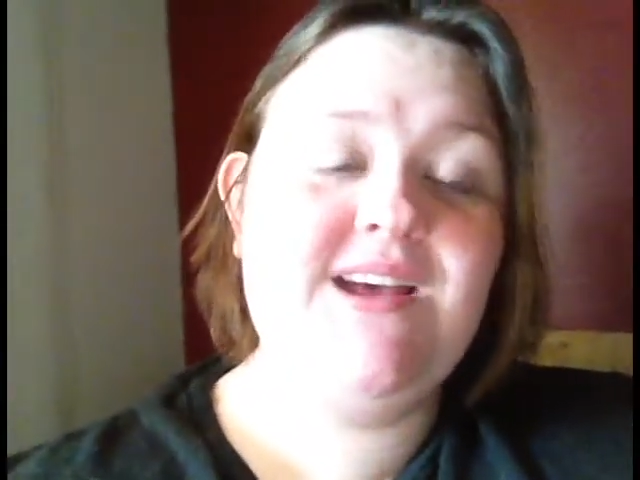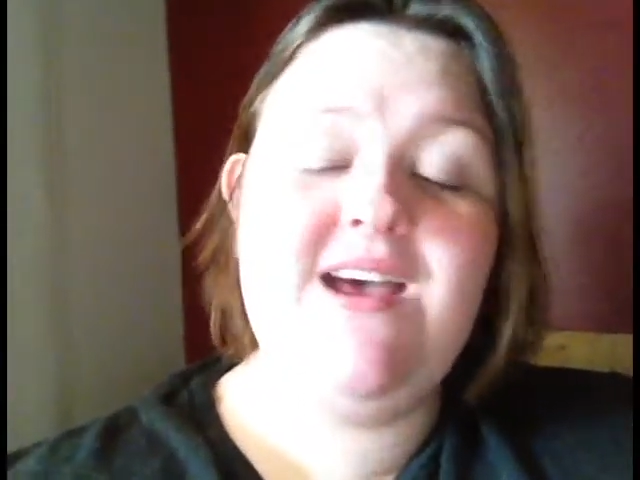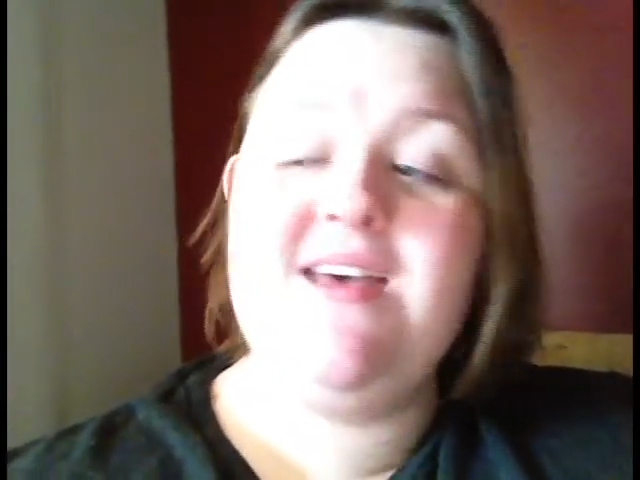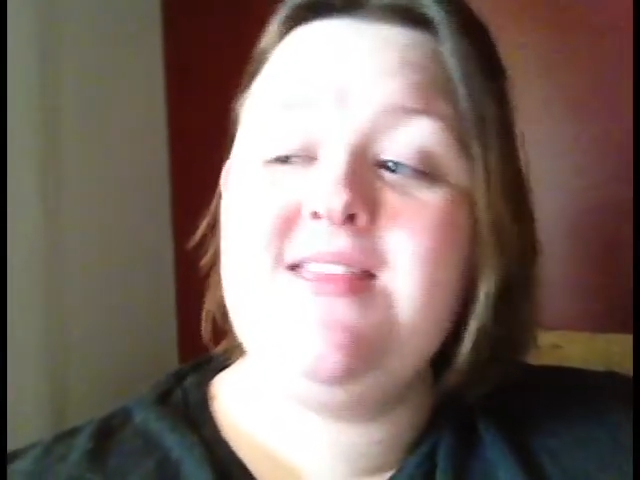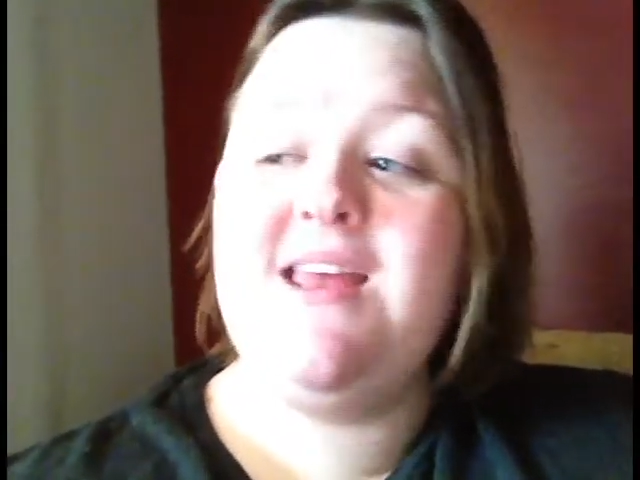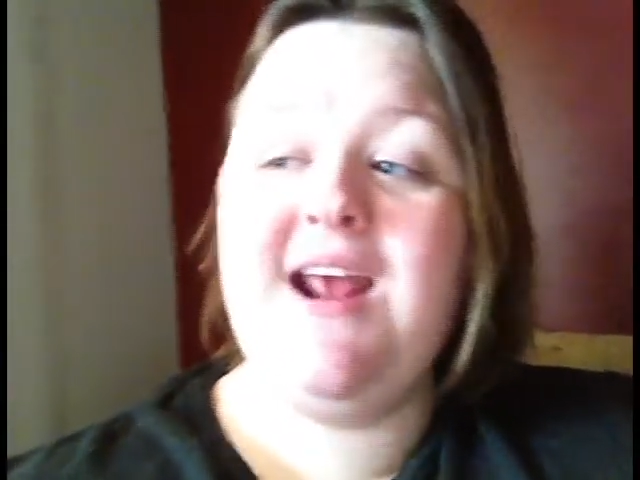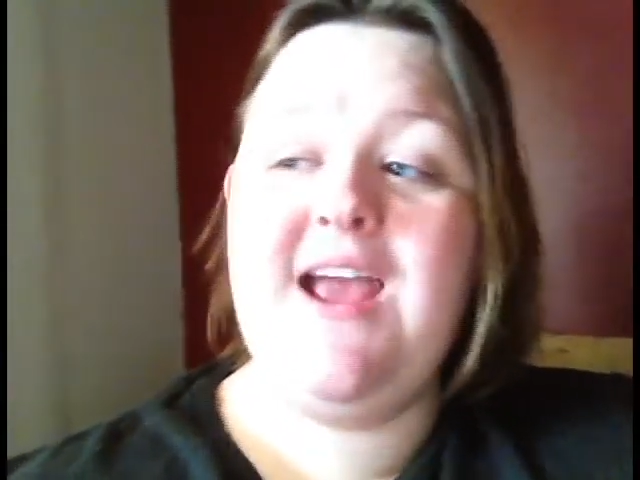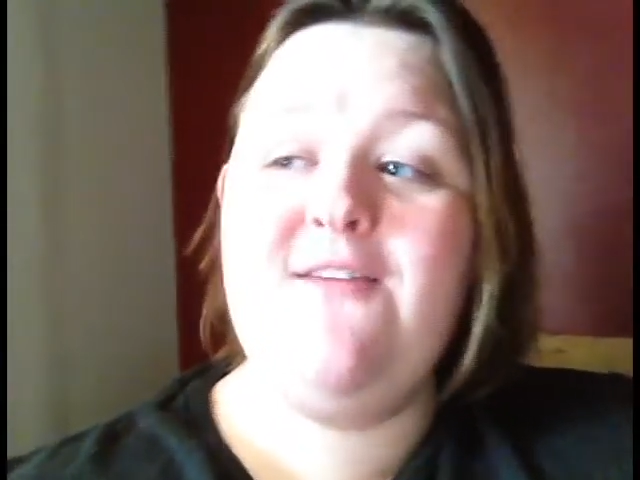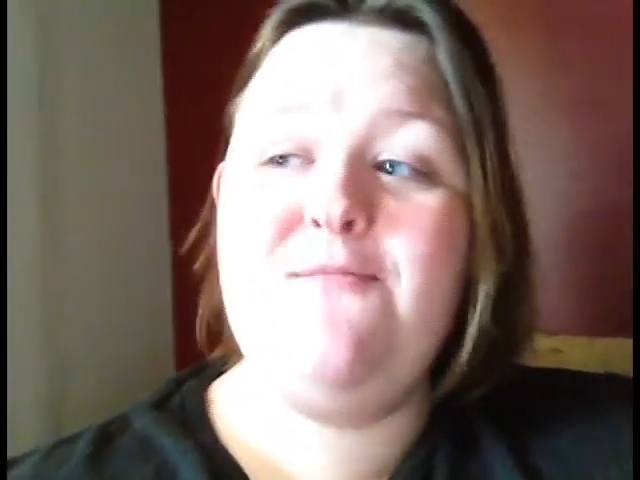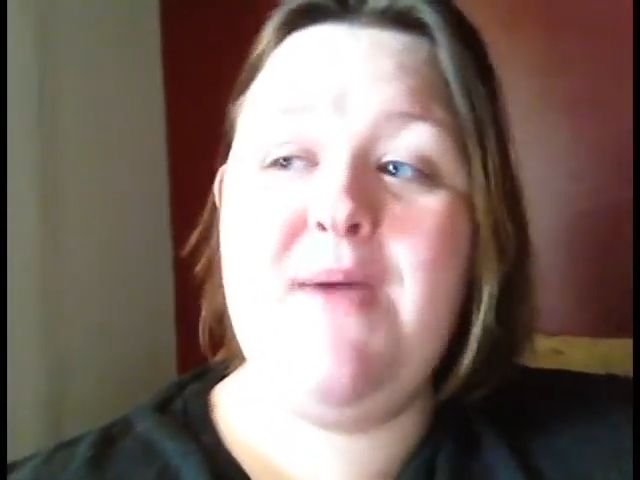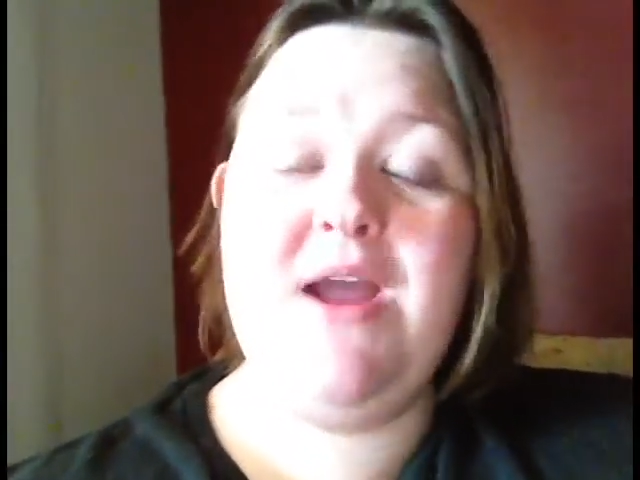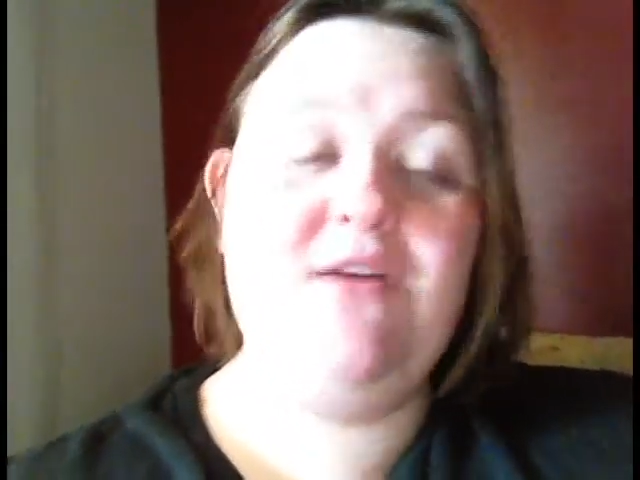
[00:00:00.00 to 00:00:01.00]
than I have
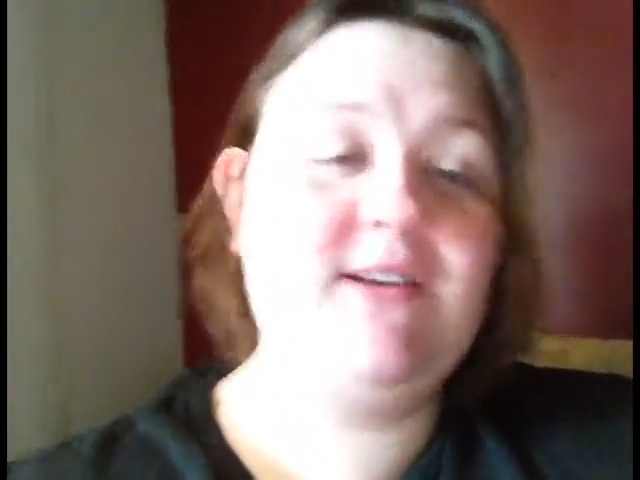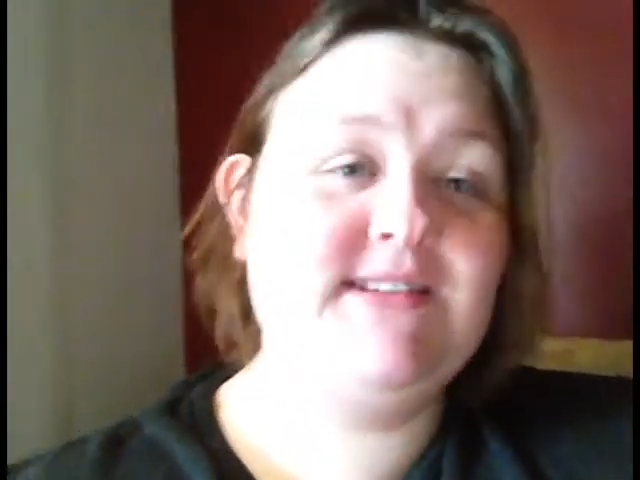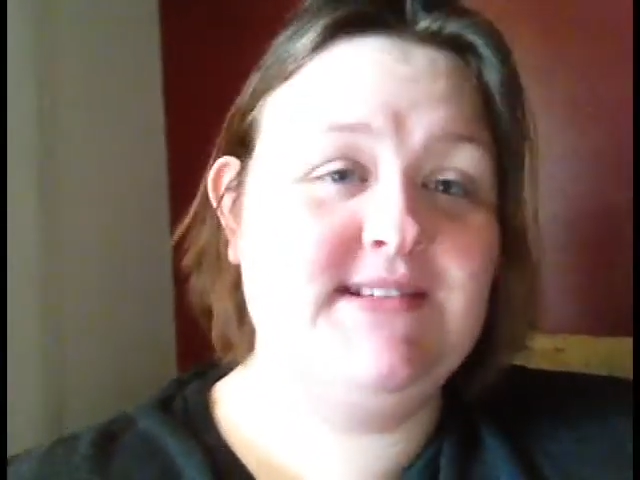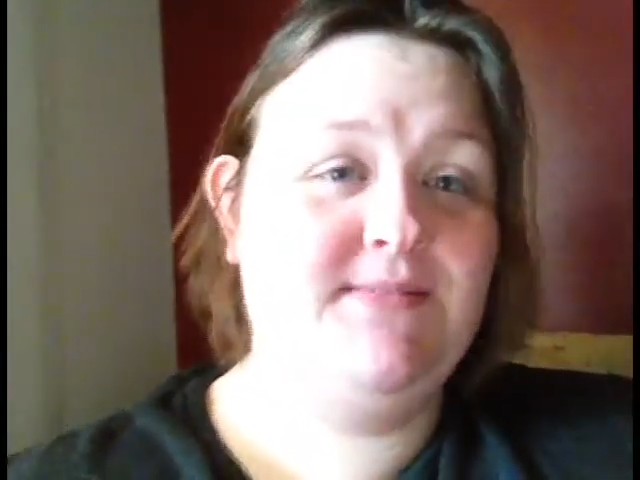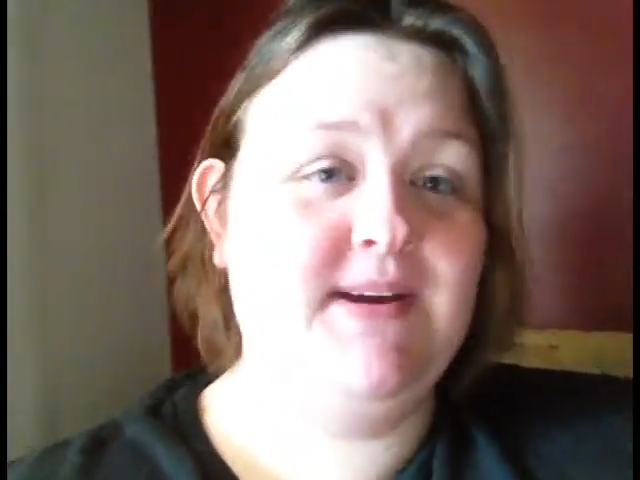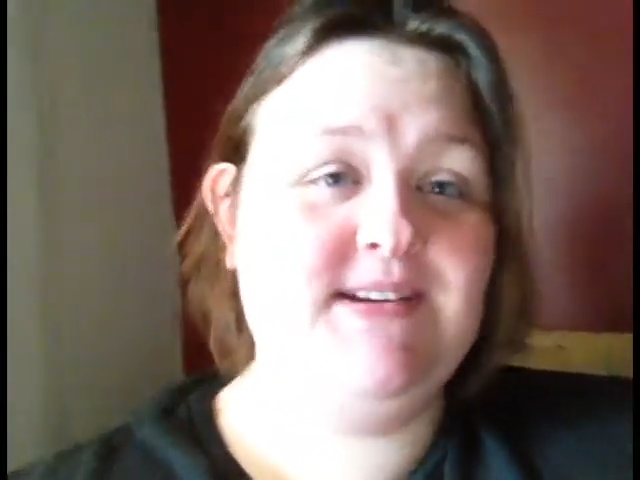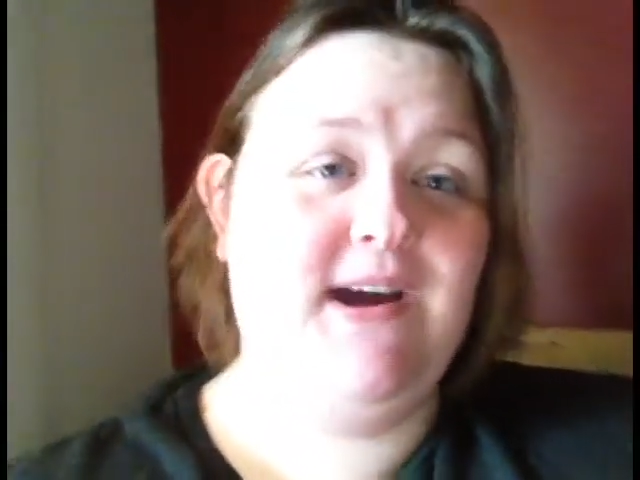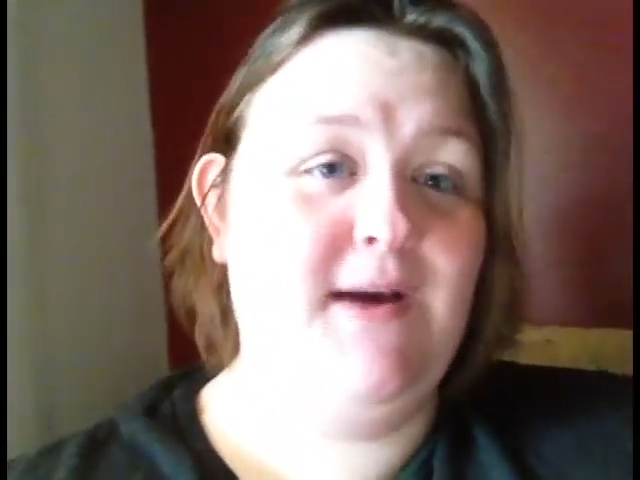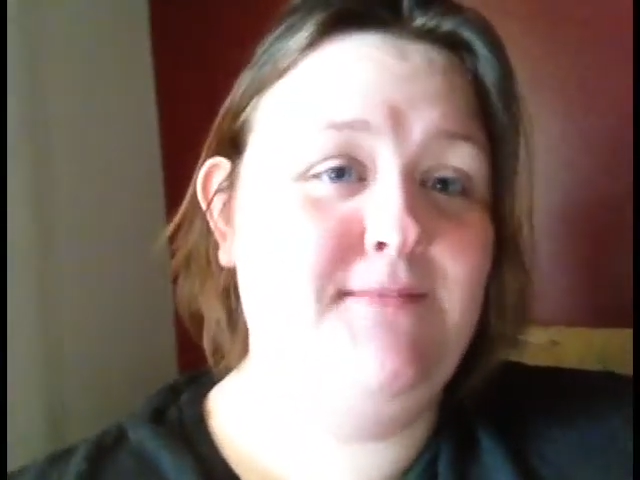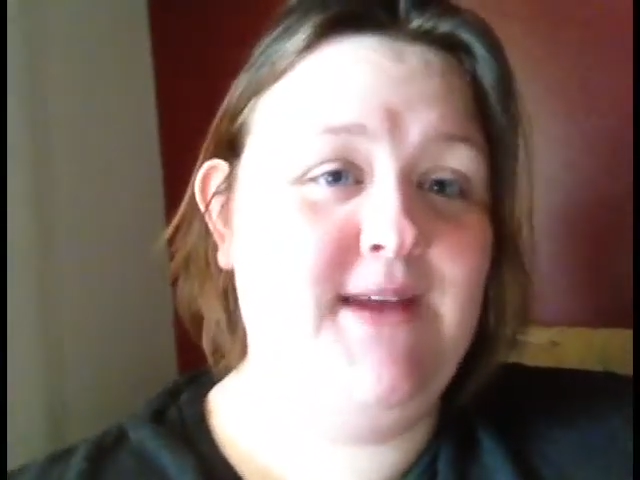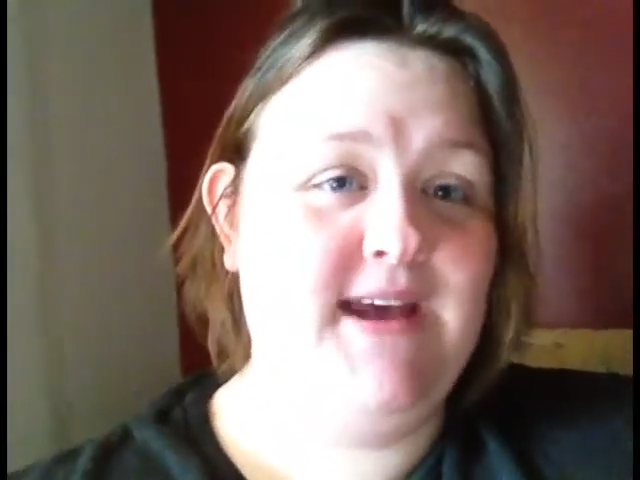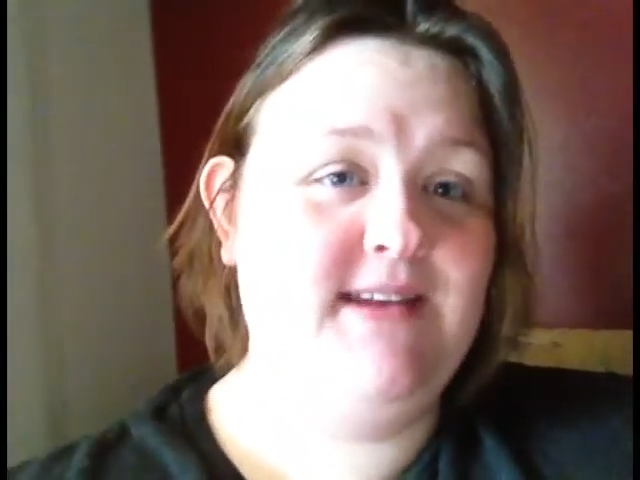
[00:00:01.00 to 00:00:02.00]
pairings in my top 10,